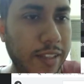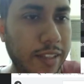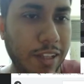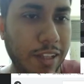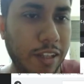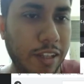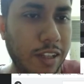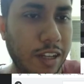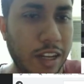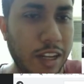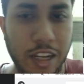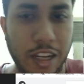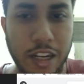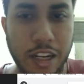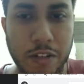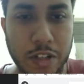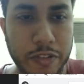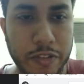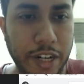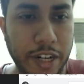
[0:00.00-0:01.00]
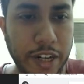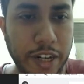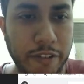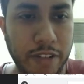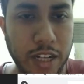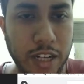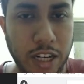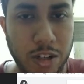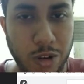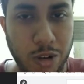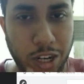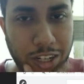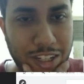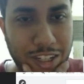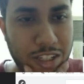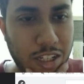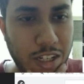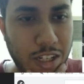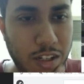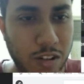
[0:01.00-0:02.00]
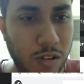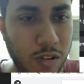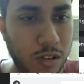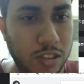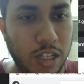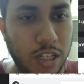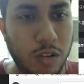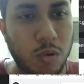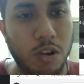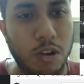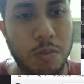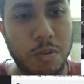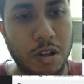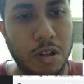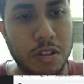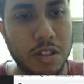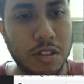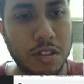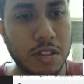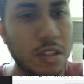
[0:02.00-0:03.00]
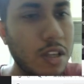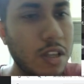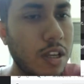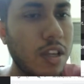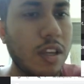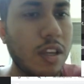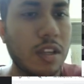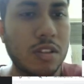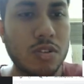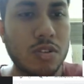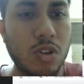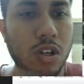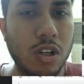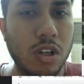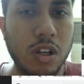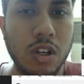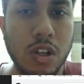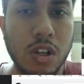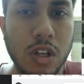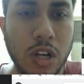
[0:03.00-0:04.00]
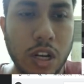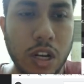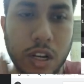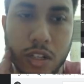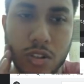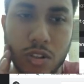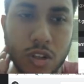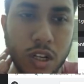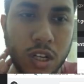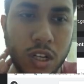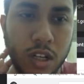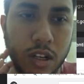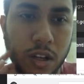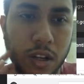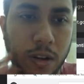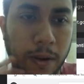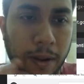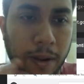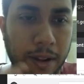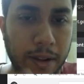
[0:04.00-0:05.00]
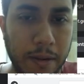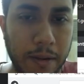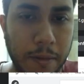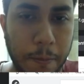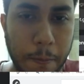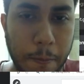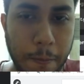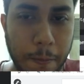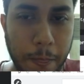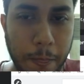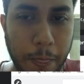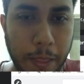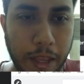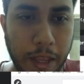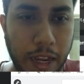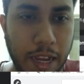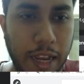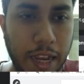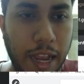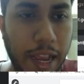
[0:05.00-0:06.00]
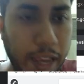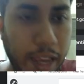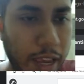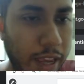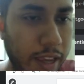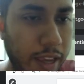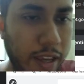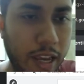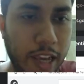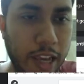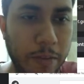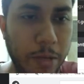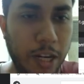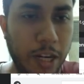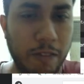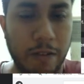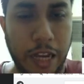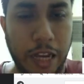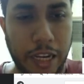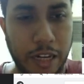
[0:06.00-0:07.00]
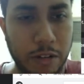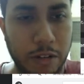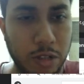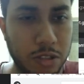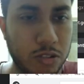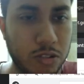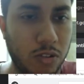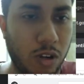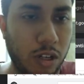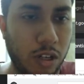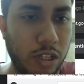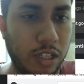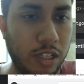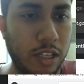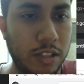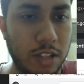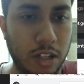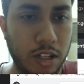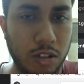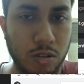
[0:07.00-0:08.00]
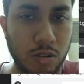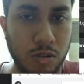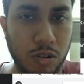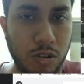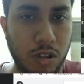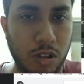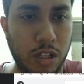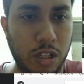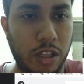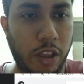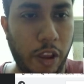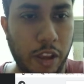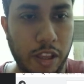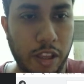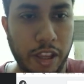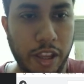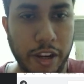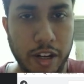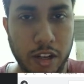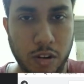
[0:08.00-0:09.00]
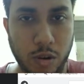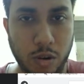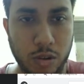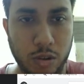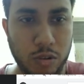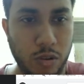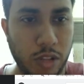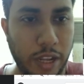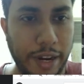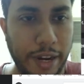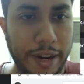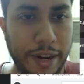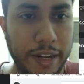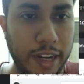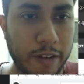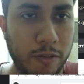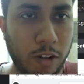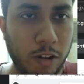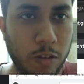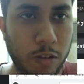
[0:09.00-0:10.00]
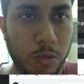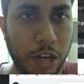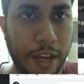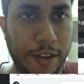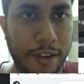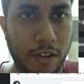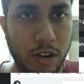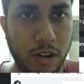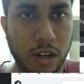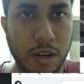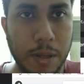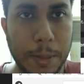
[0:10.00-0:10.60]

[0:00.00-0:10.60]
think it was very difficult to understand the whole process. So I believe like it was not easy to go through the entire formula and all,